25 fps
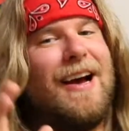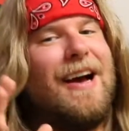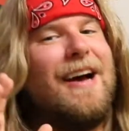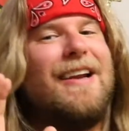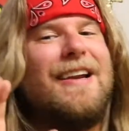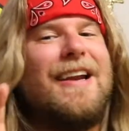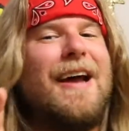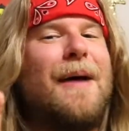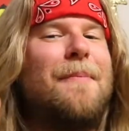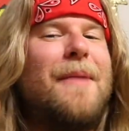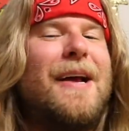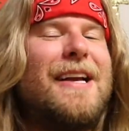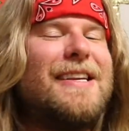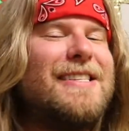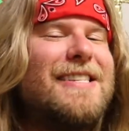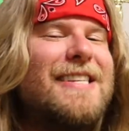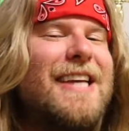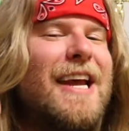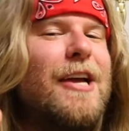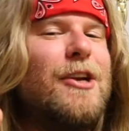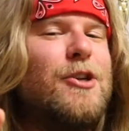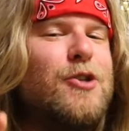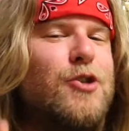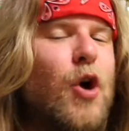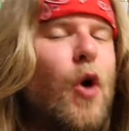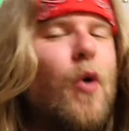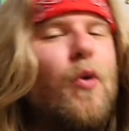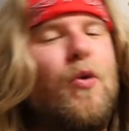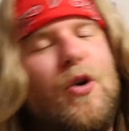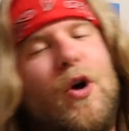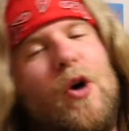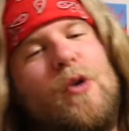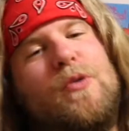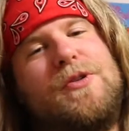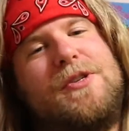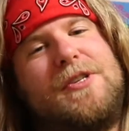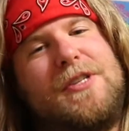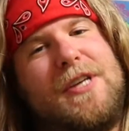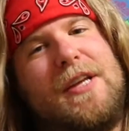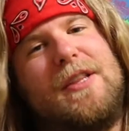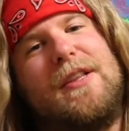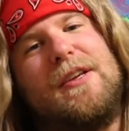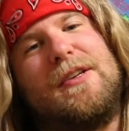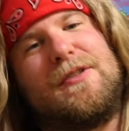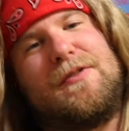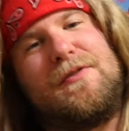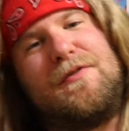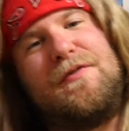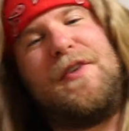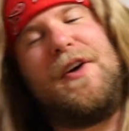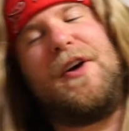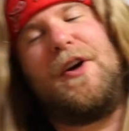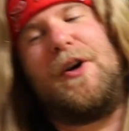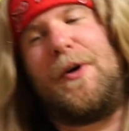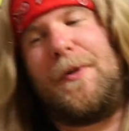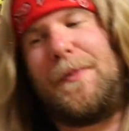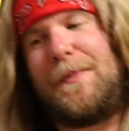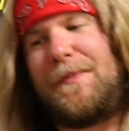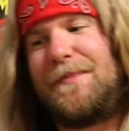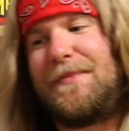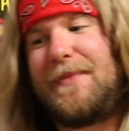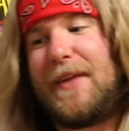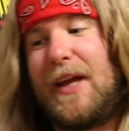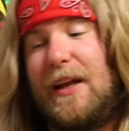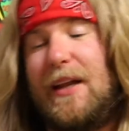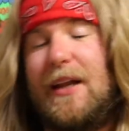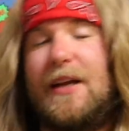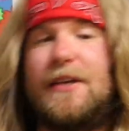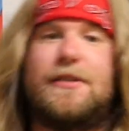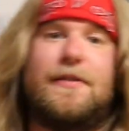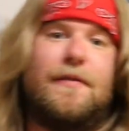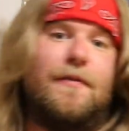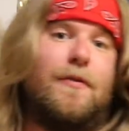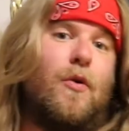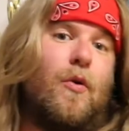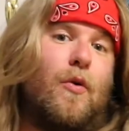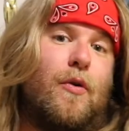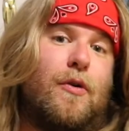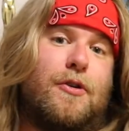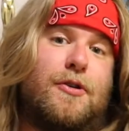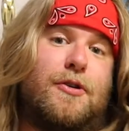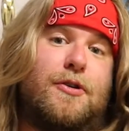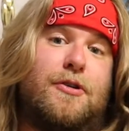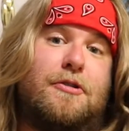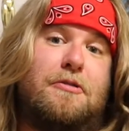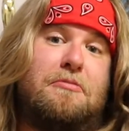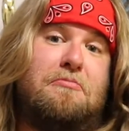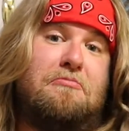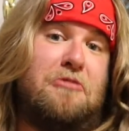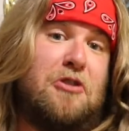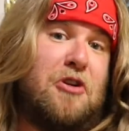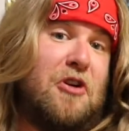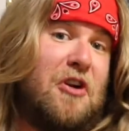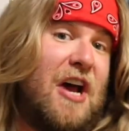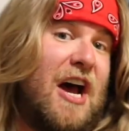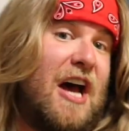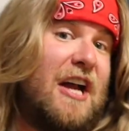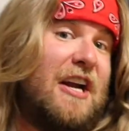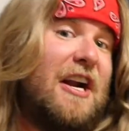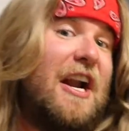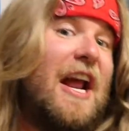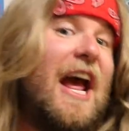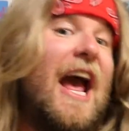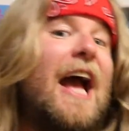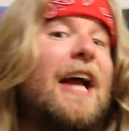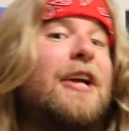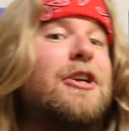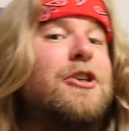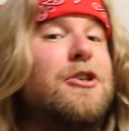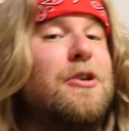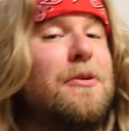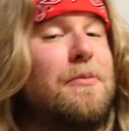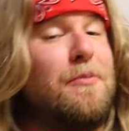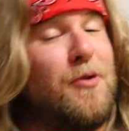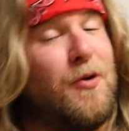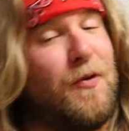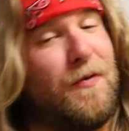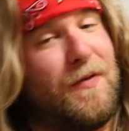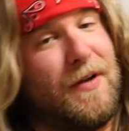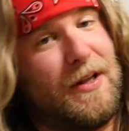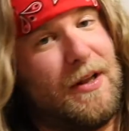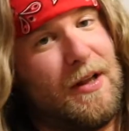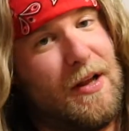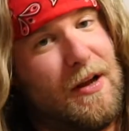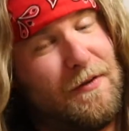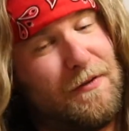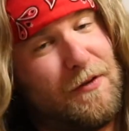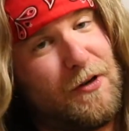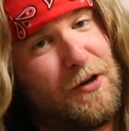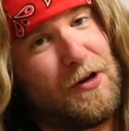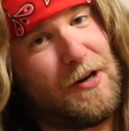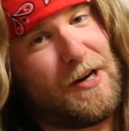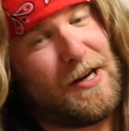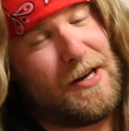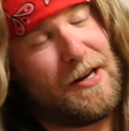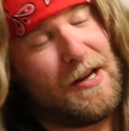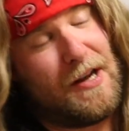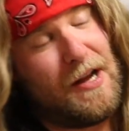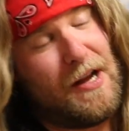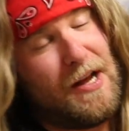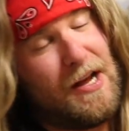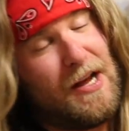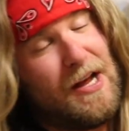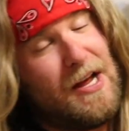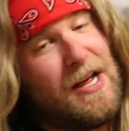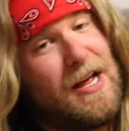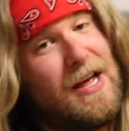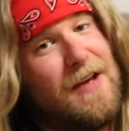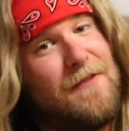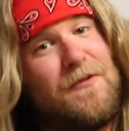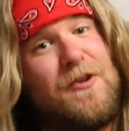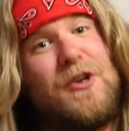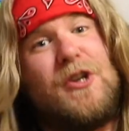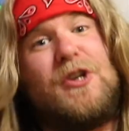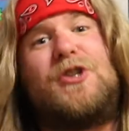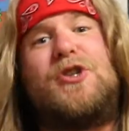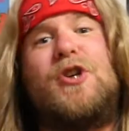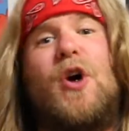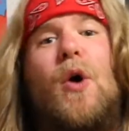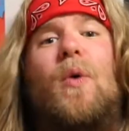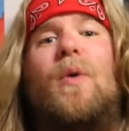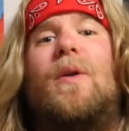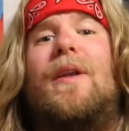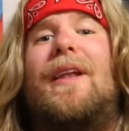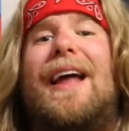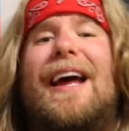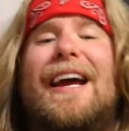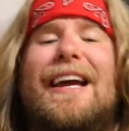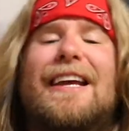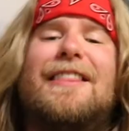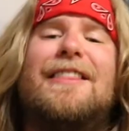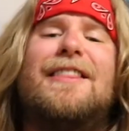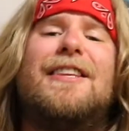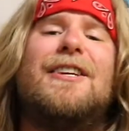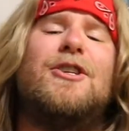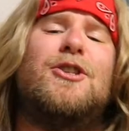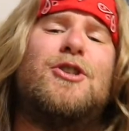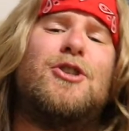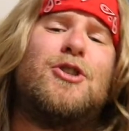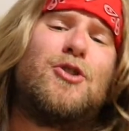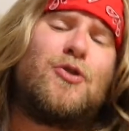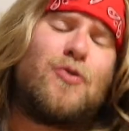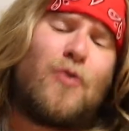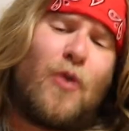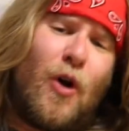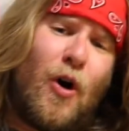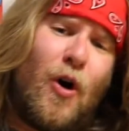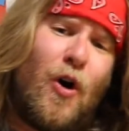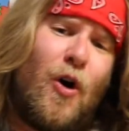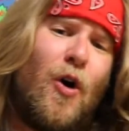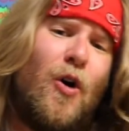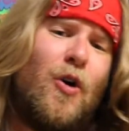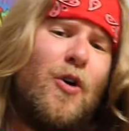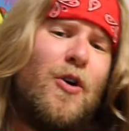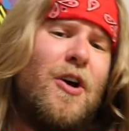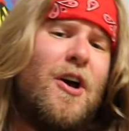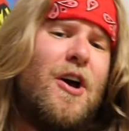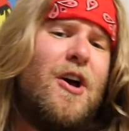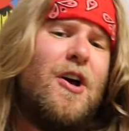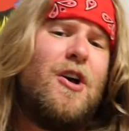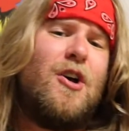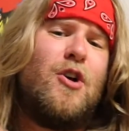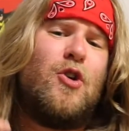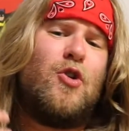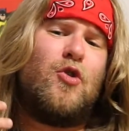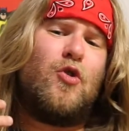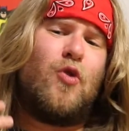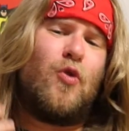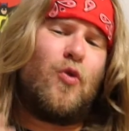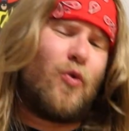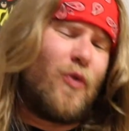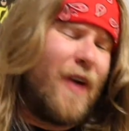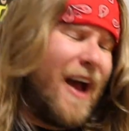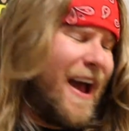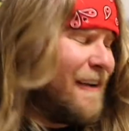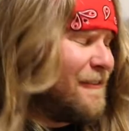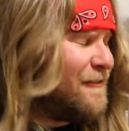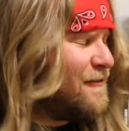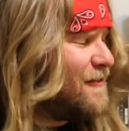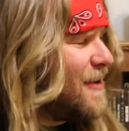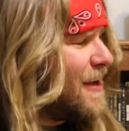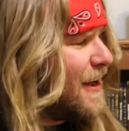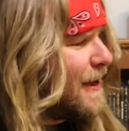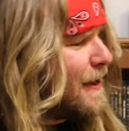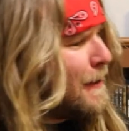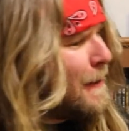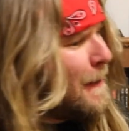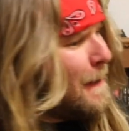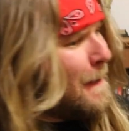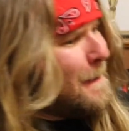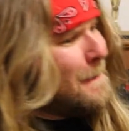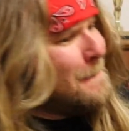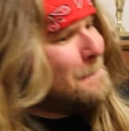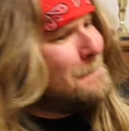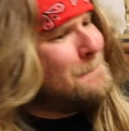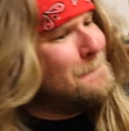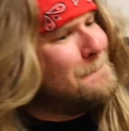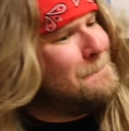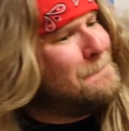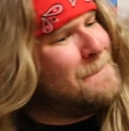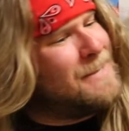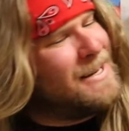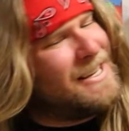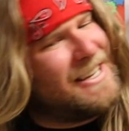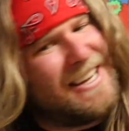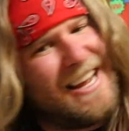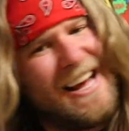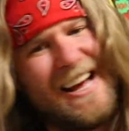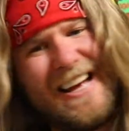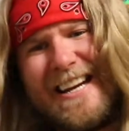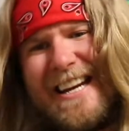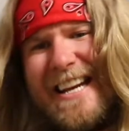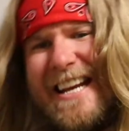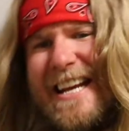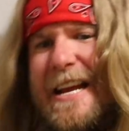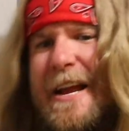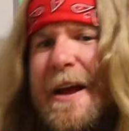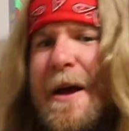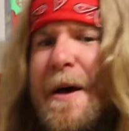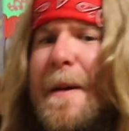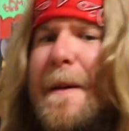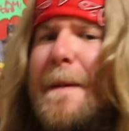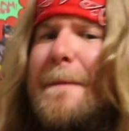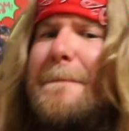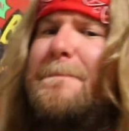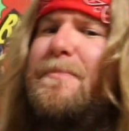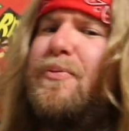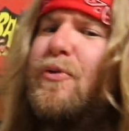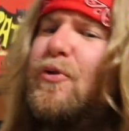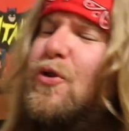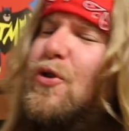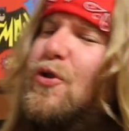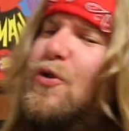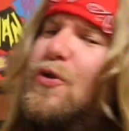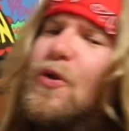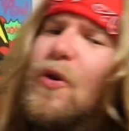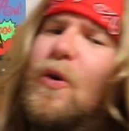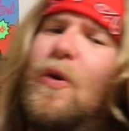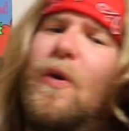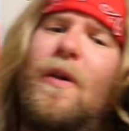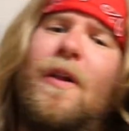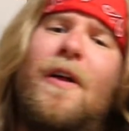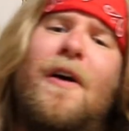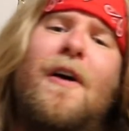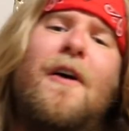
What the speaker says: Now, I'm not saying don't go see this film, unless, of course, you're not an action movie lover, and if you don't like the strong, graphic, bloody, brutal